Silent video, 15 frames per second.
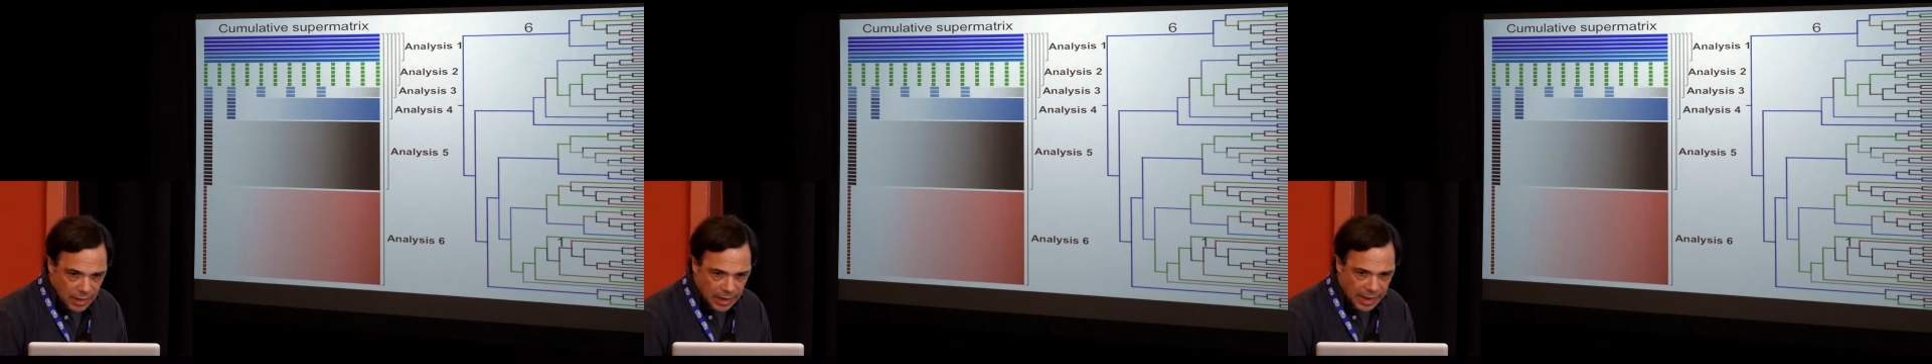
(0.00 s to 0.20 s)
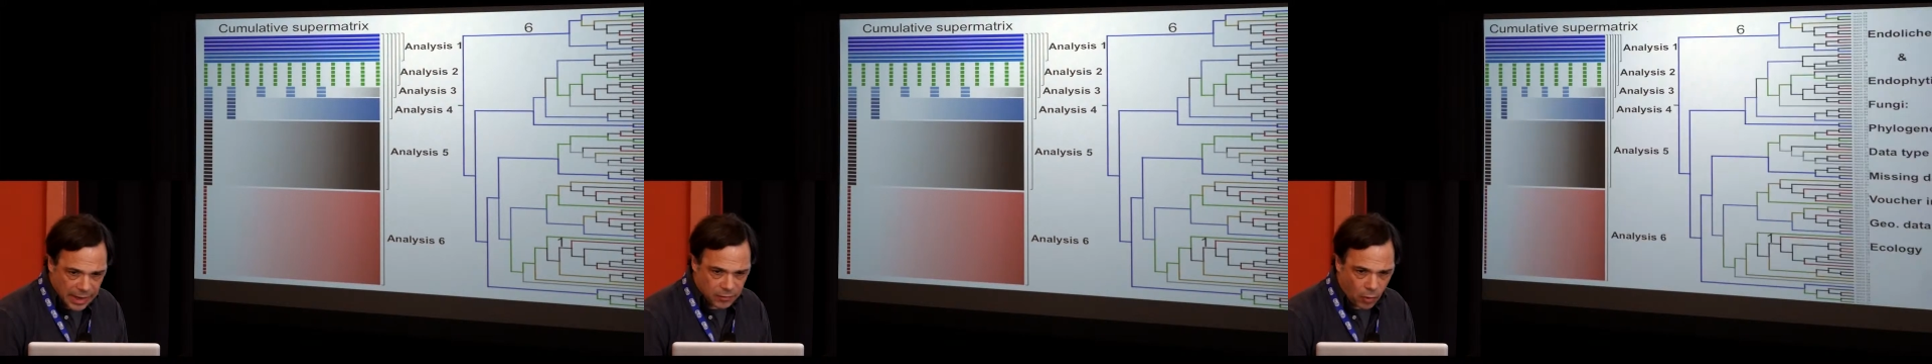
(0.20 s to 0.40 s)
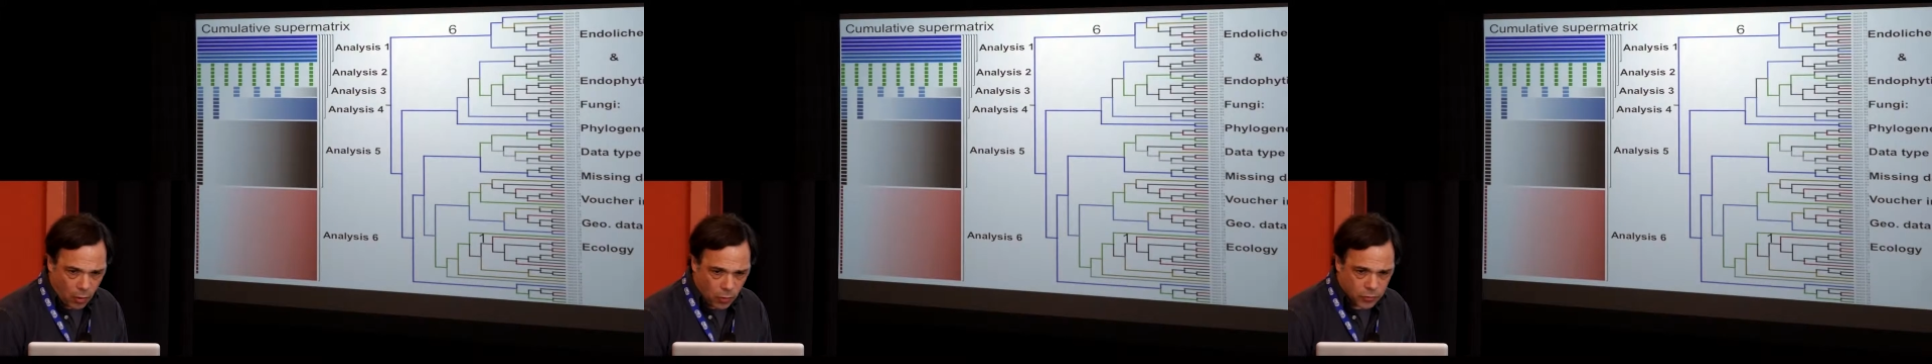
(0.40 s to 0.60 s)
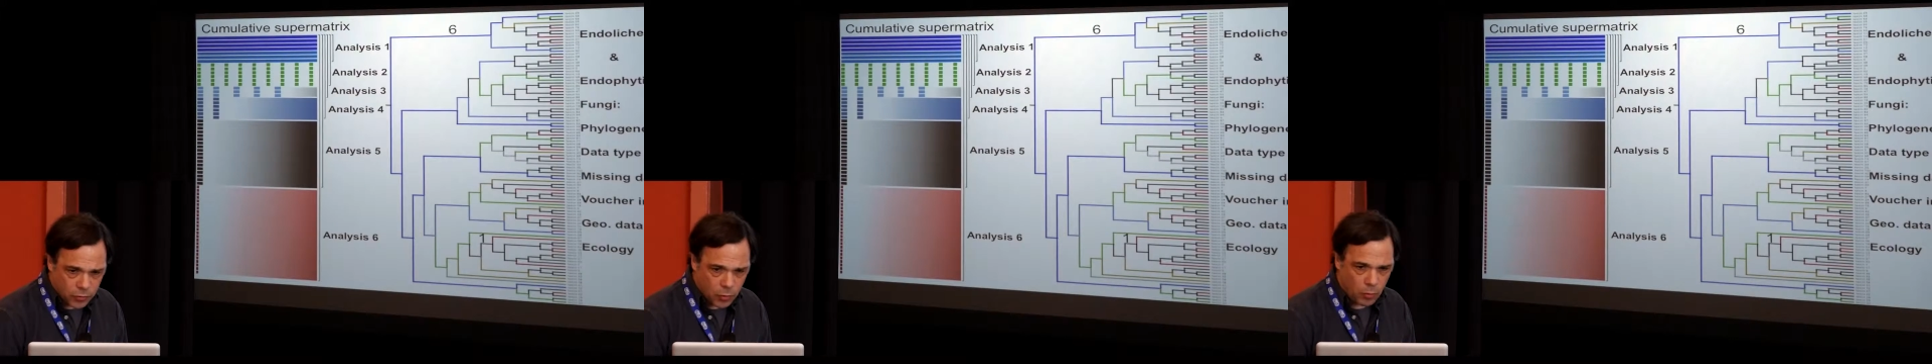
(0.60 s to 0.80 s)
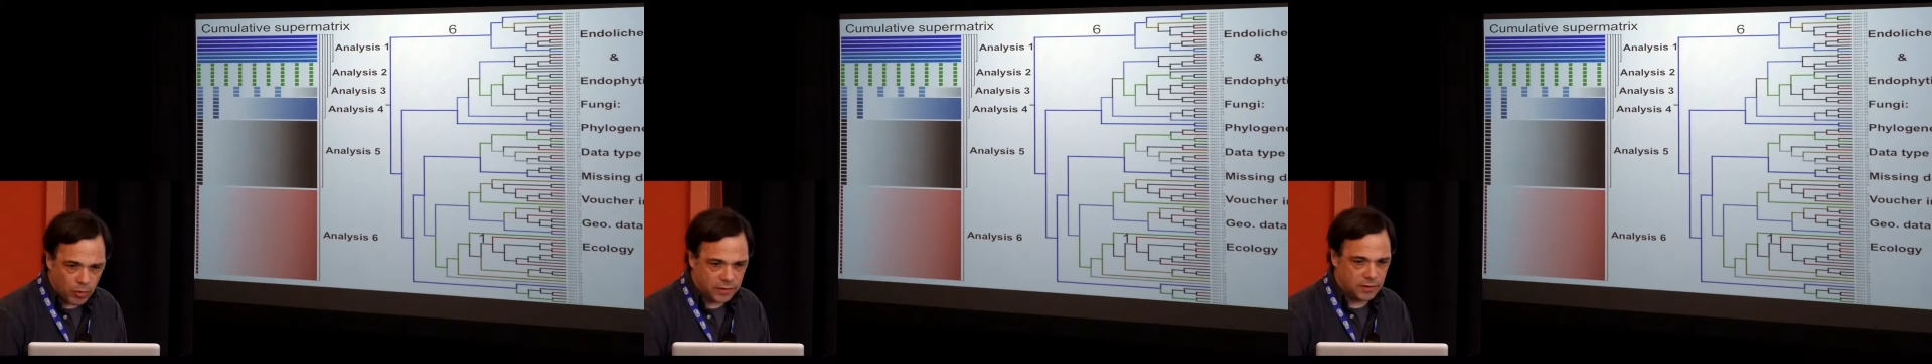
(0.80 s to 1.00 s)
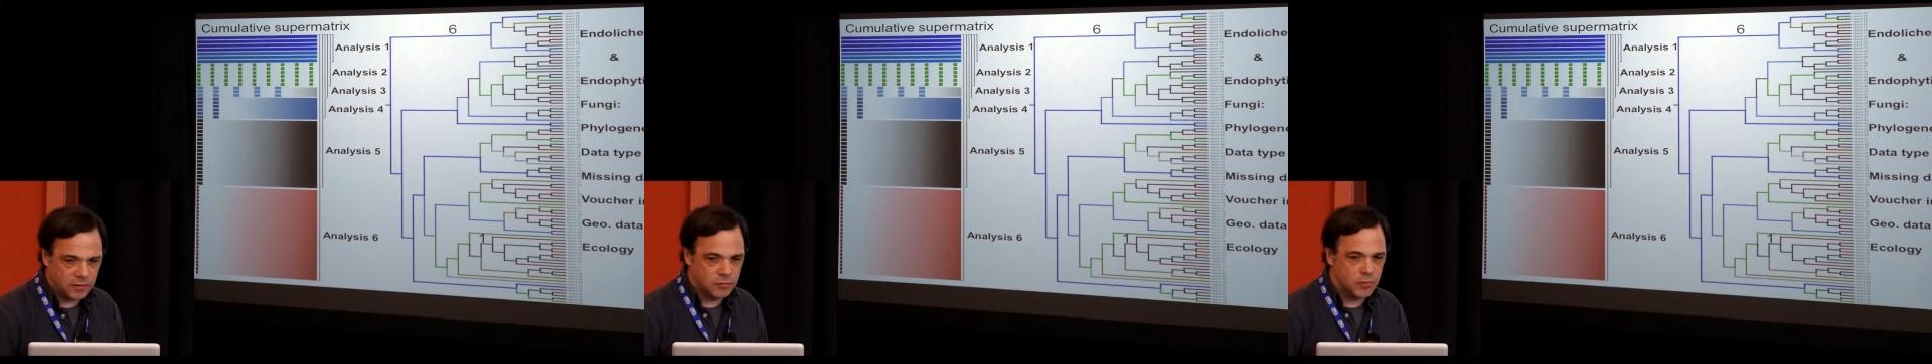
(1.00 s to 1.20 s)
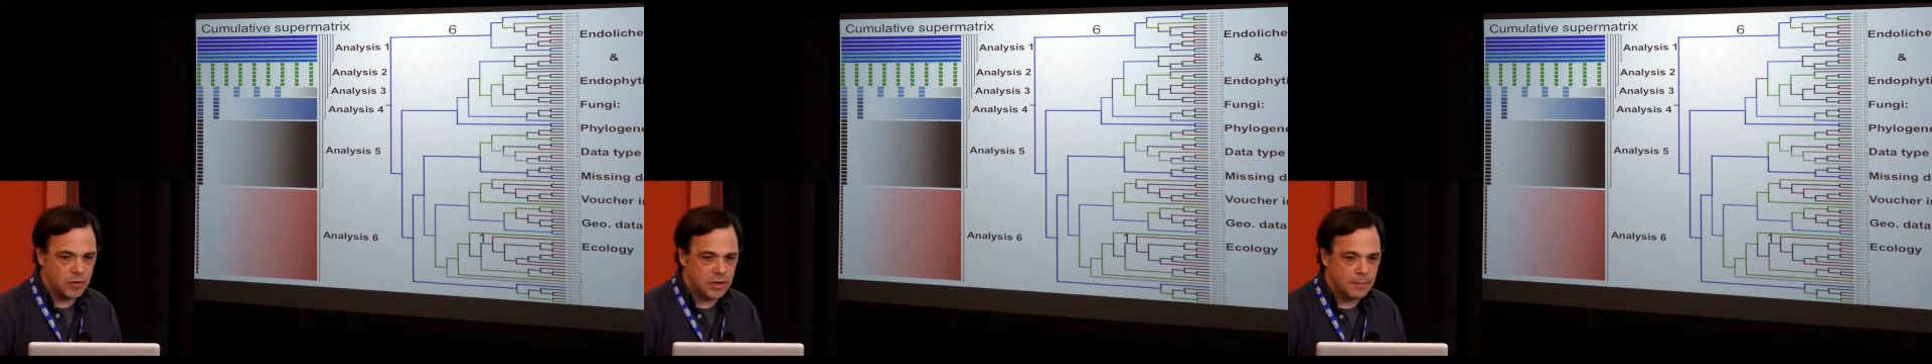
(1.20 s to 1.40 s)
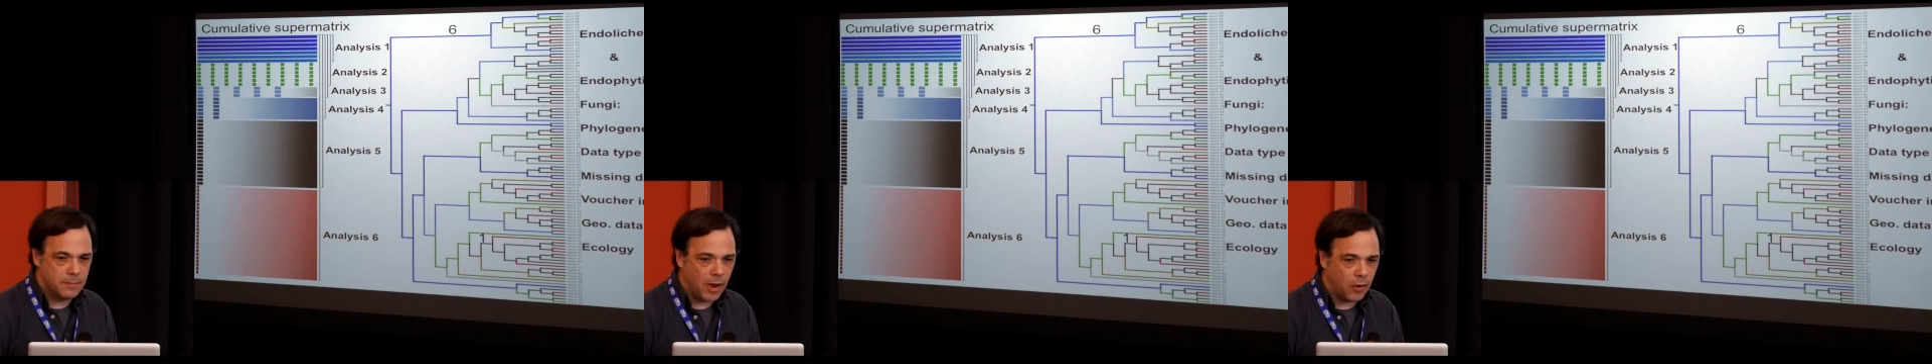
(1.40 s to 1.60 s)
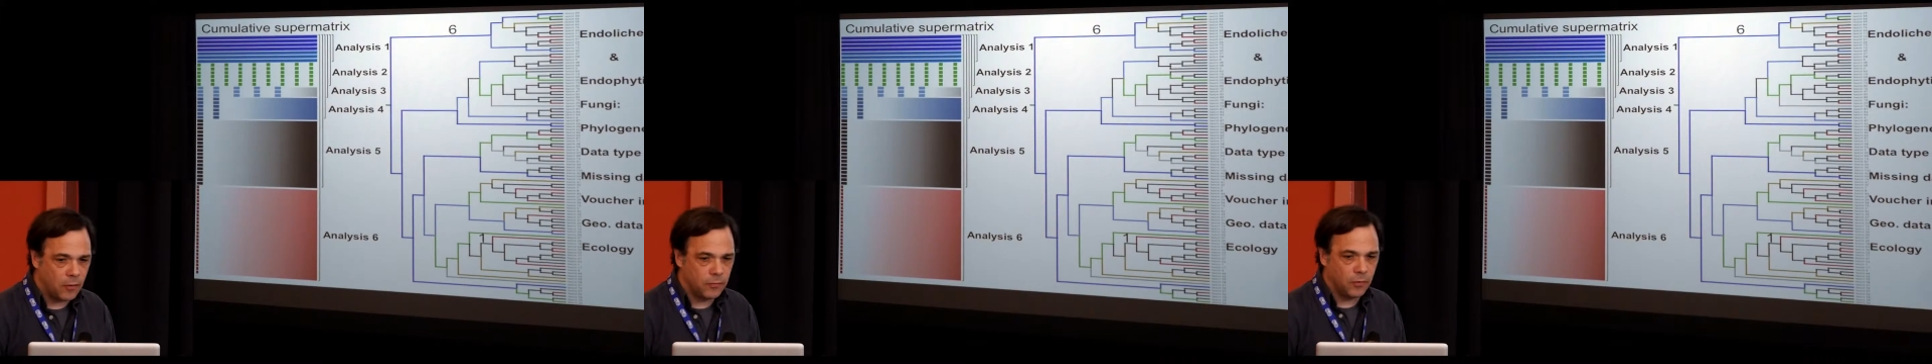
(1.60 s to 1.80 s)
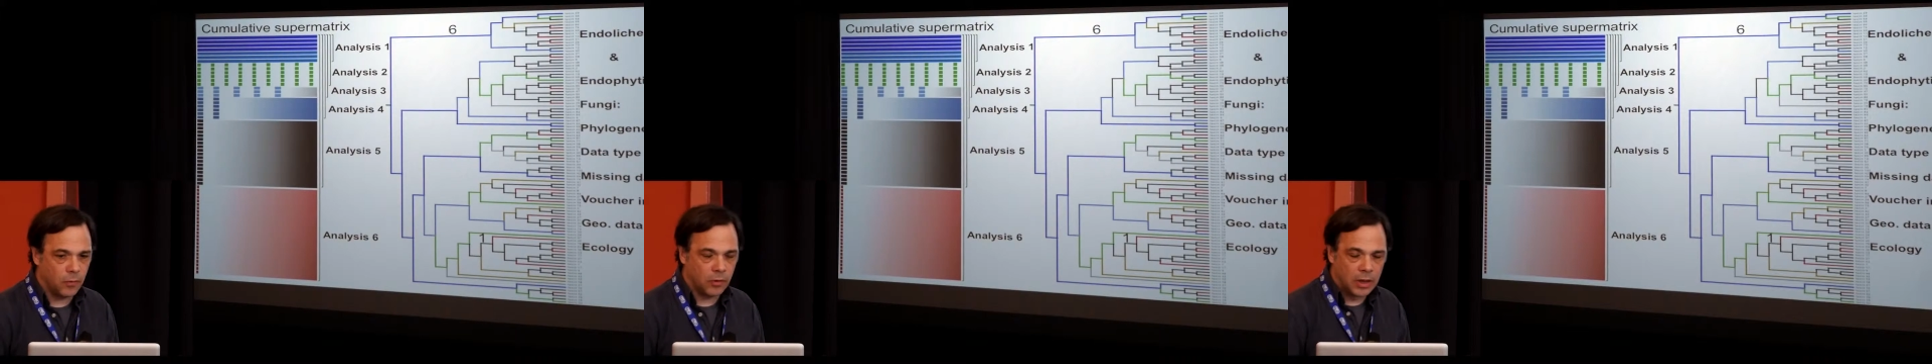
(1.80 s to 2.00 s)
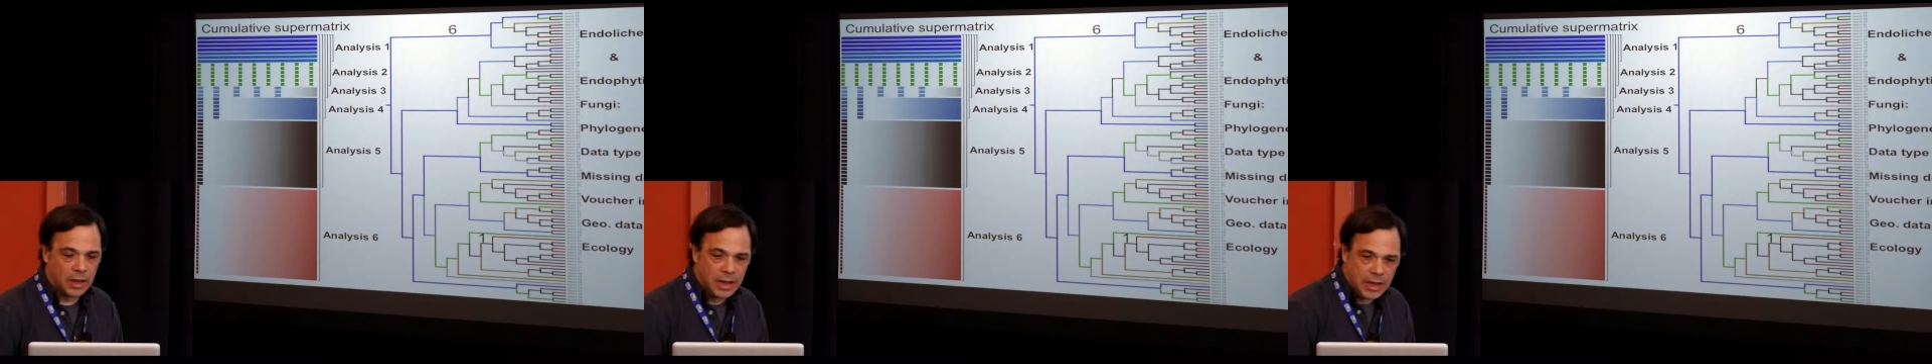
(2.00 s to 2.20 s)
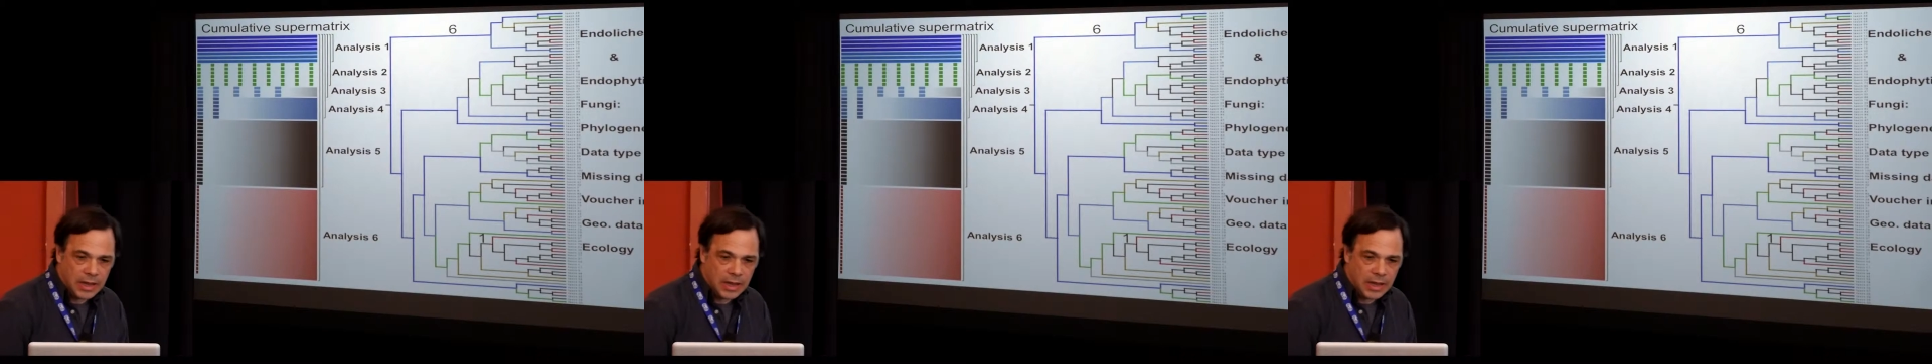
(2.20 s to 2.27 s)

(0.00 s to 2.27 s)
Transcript: And also what is really powerful